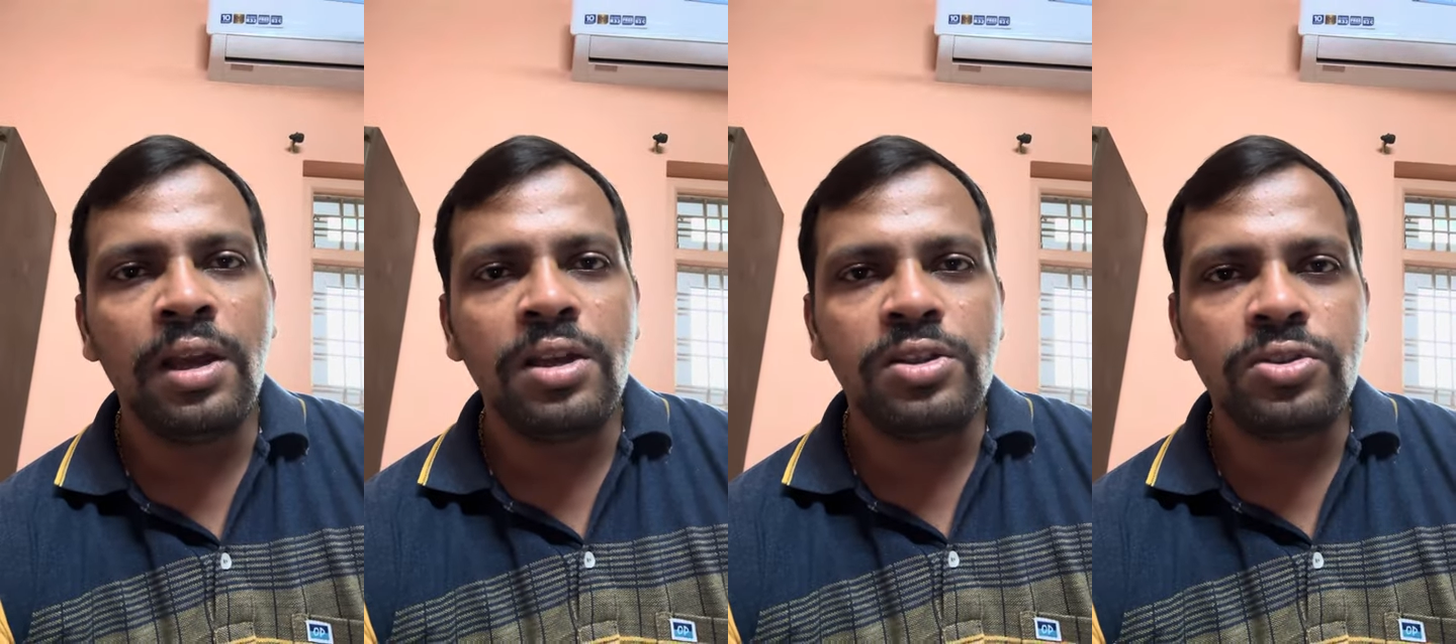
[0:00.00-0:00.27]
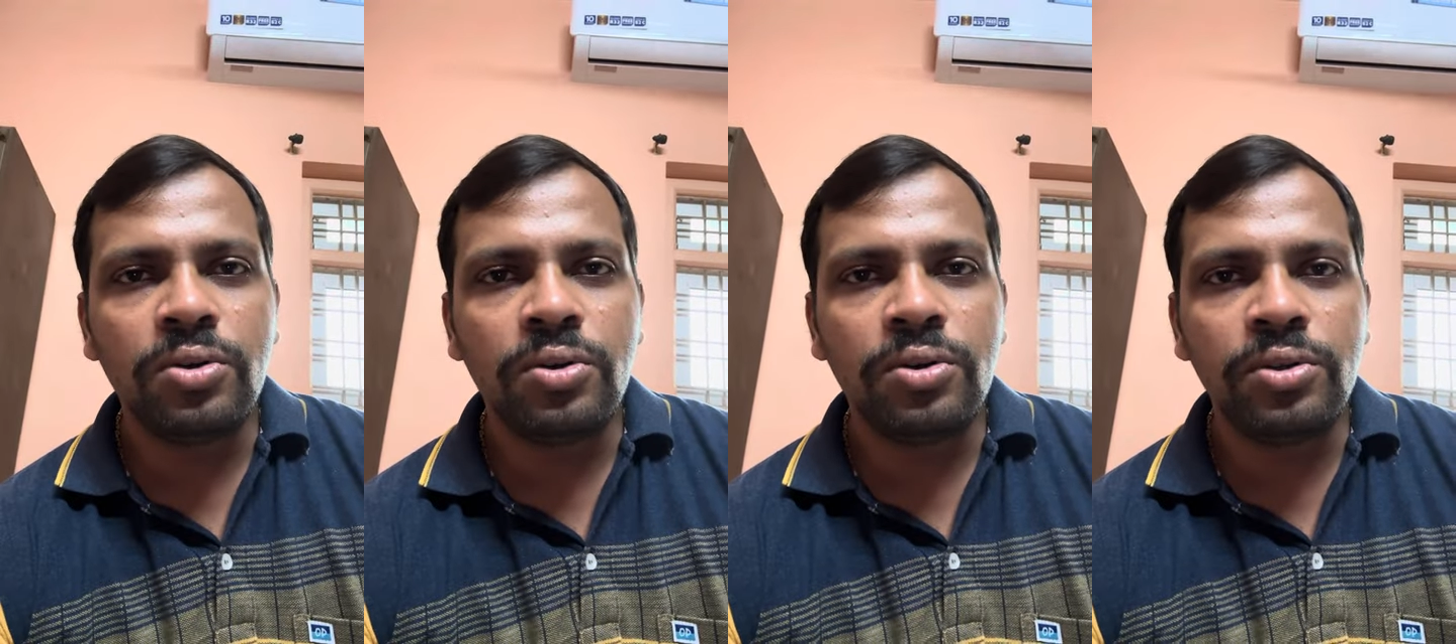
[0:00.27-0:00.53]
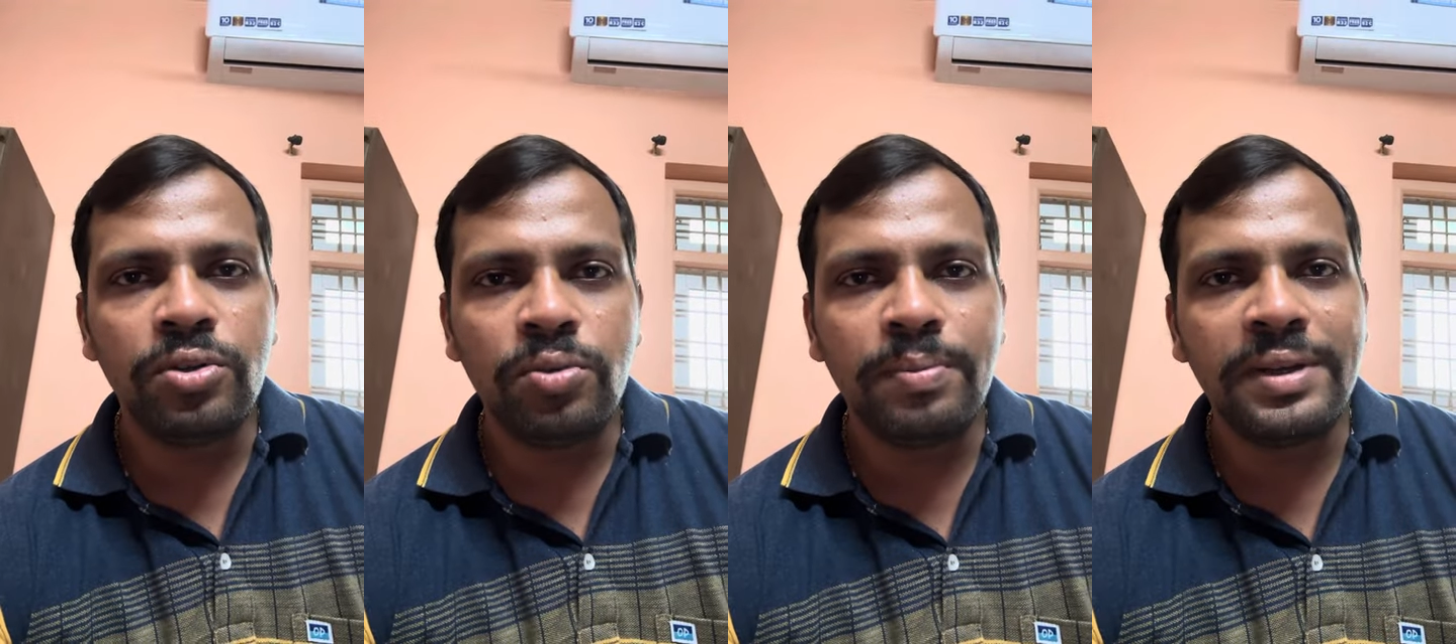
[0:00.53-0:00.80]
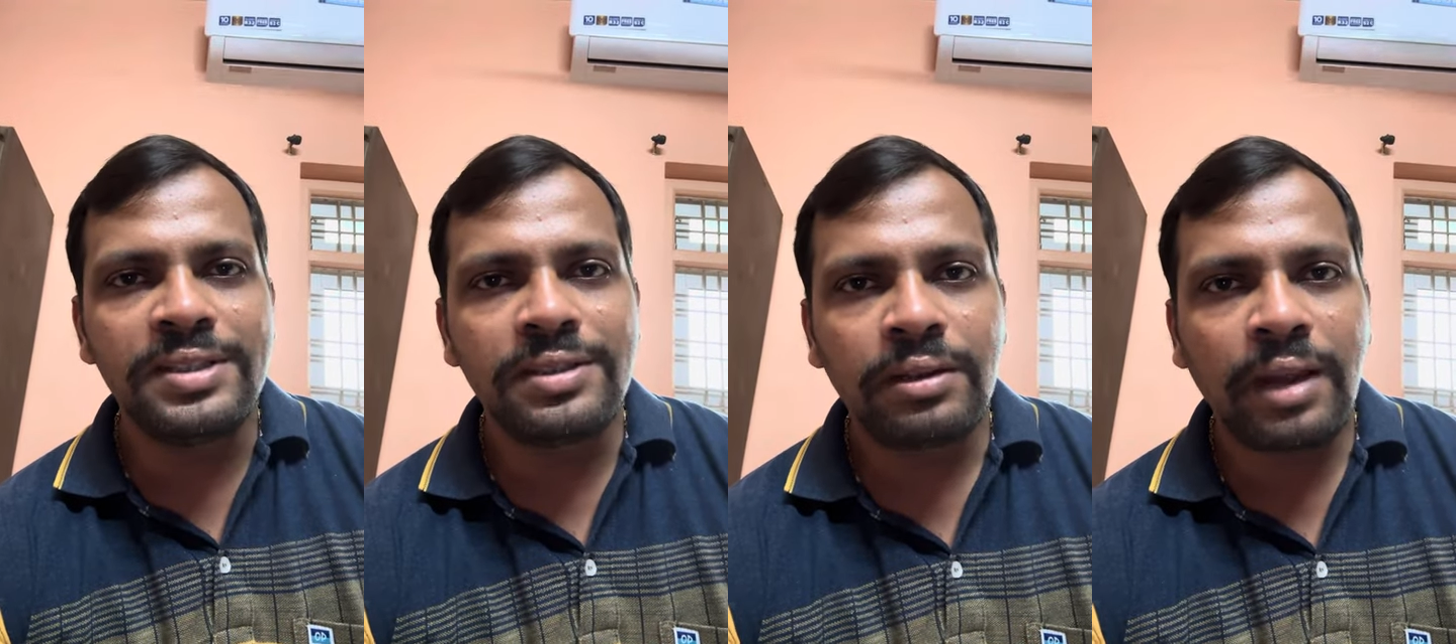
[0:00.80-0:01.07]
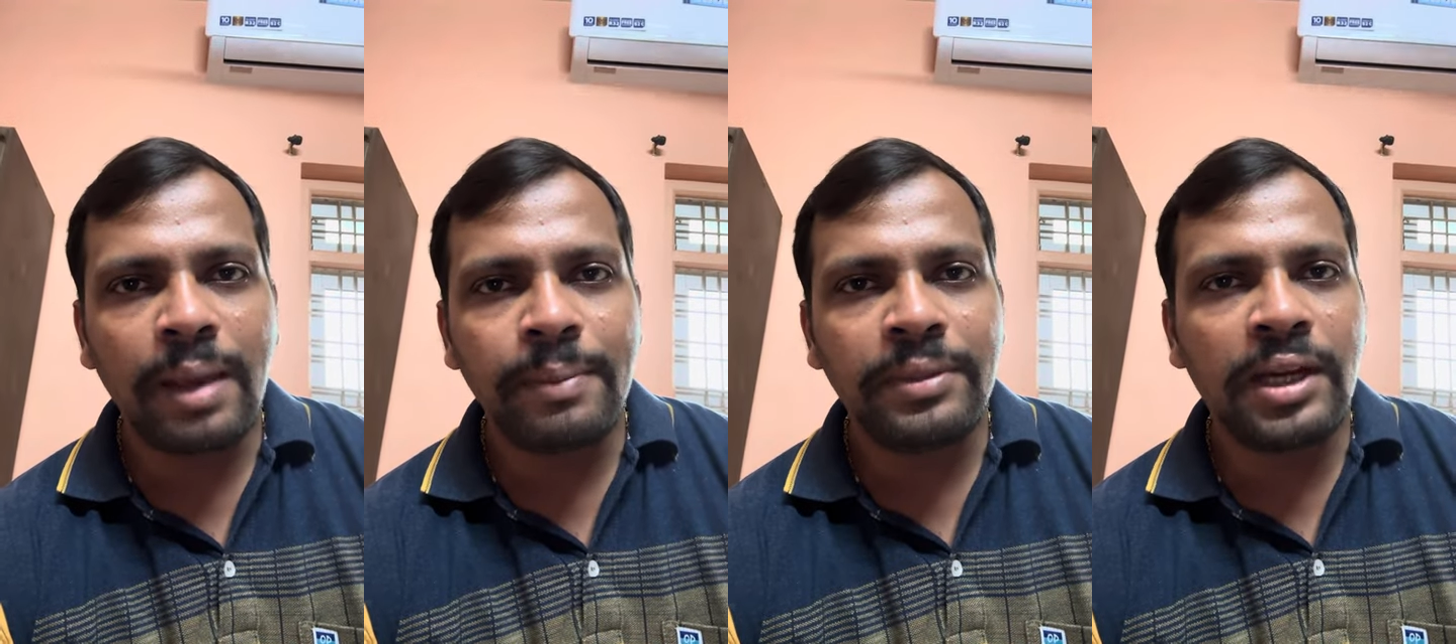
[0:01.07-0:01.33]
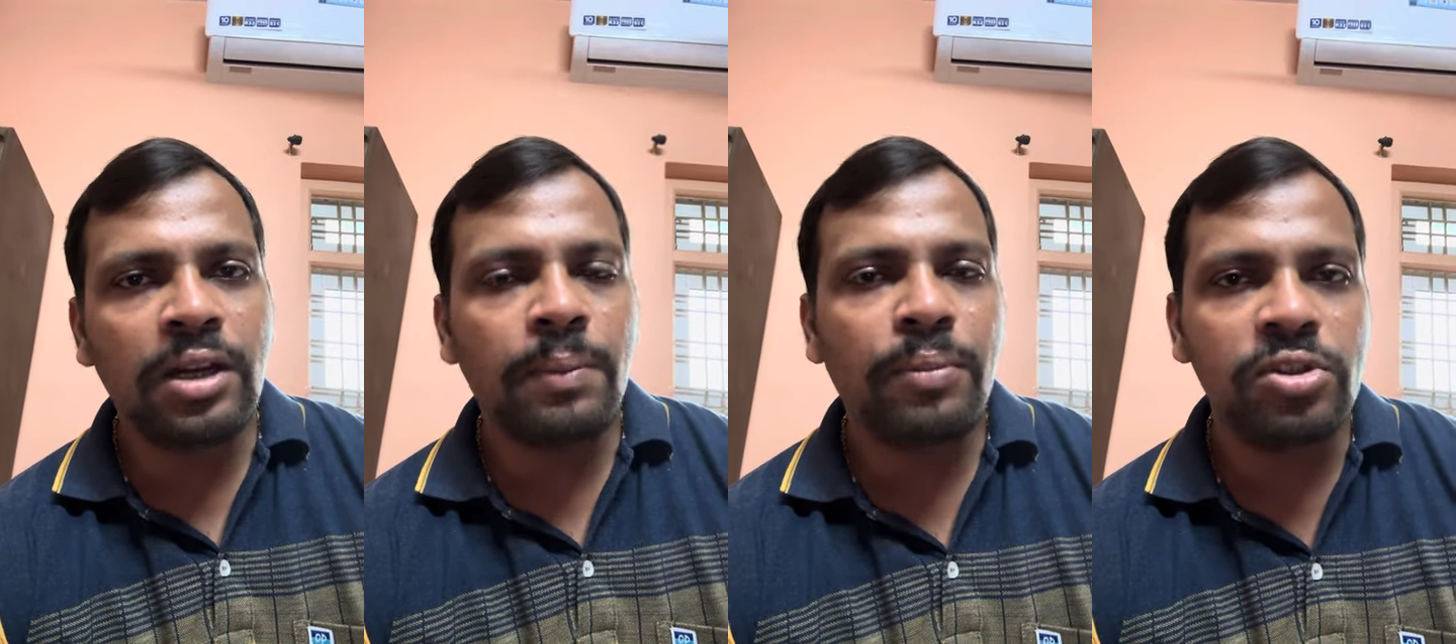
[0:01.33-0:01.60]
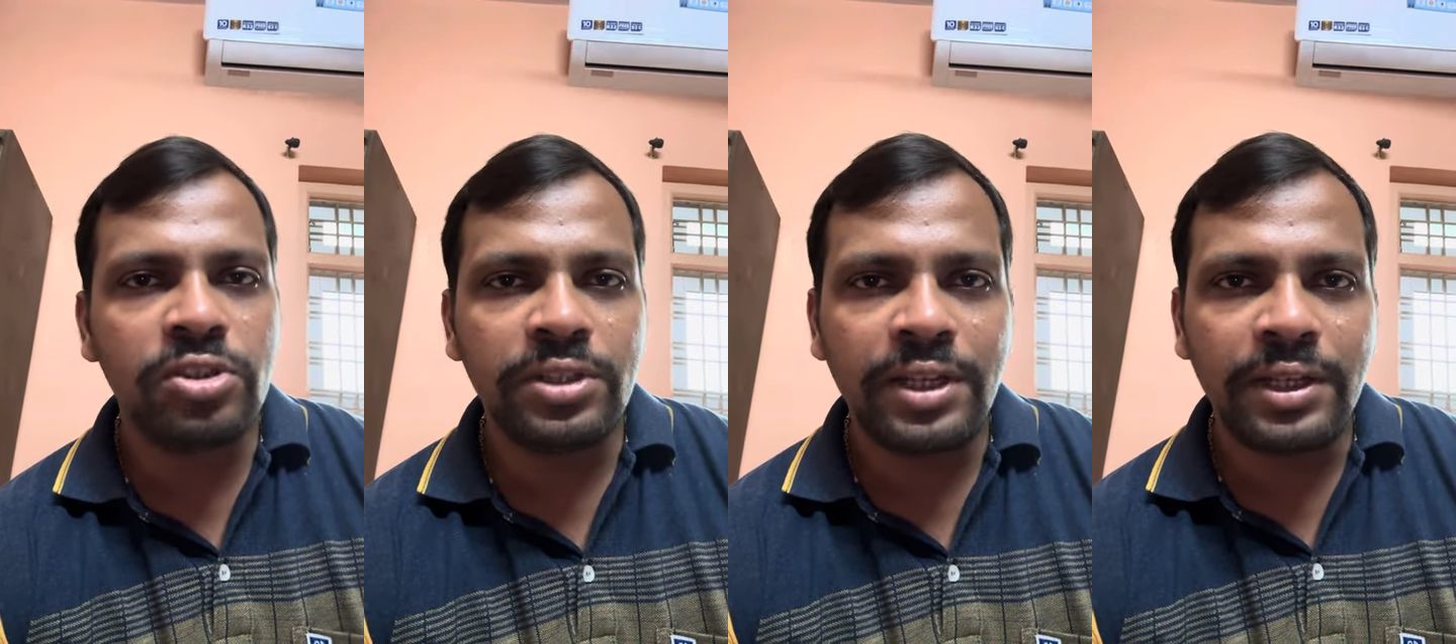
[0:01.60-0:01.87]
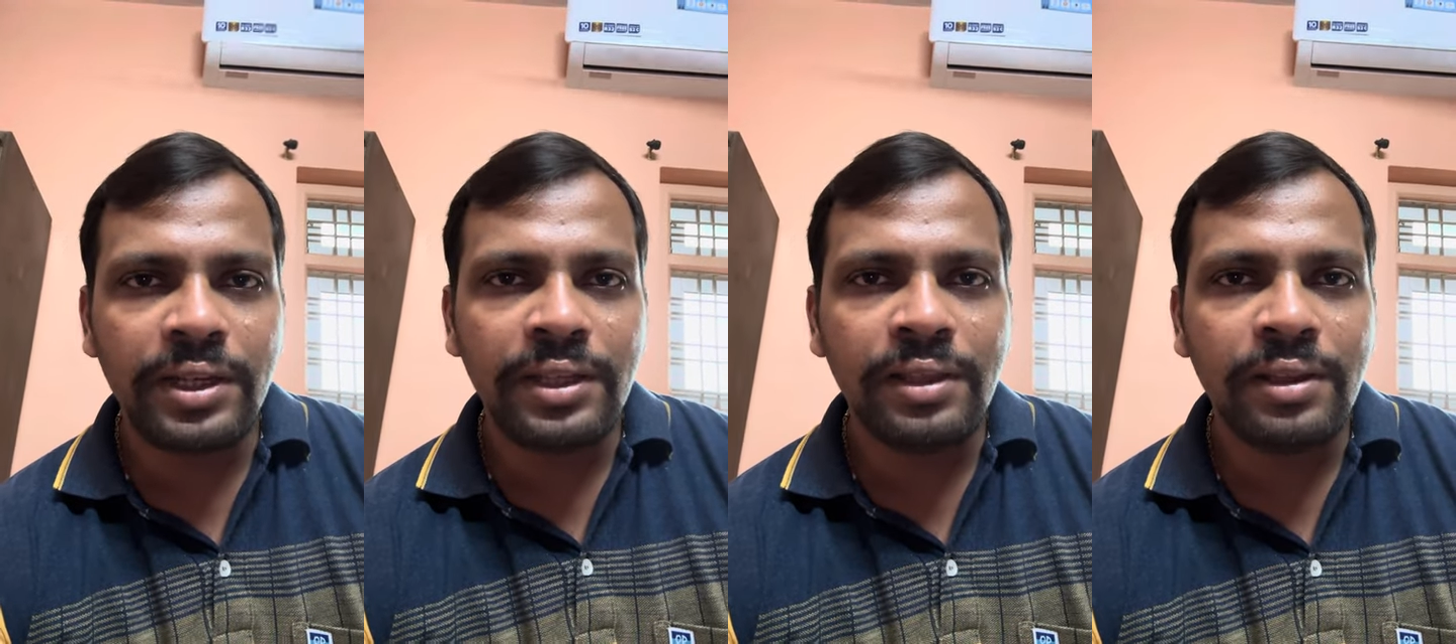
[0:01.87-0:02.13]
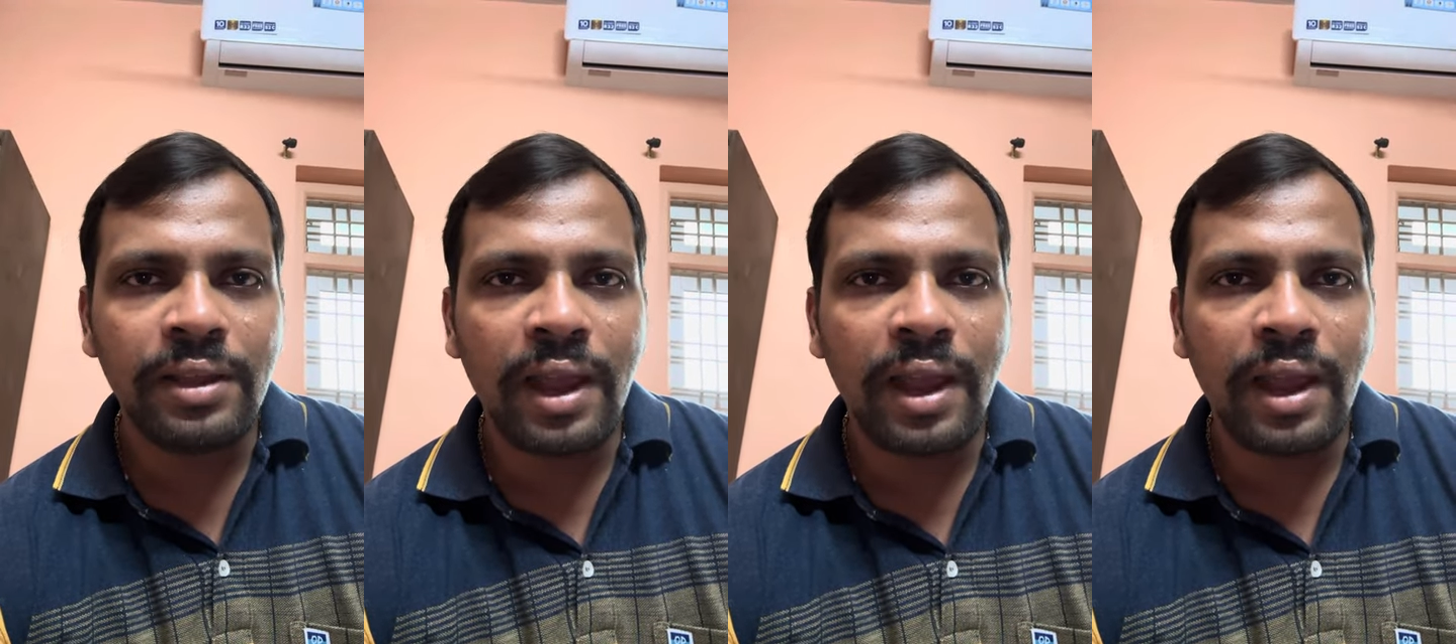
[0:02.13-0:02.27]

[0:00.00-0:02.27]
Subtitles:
so you must tap that opportunity,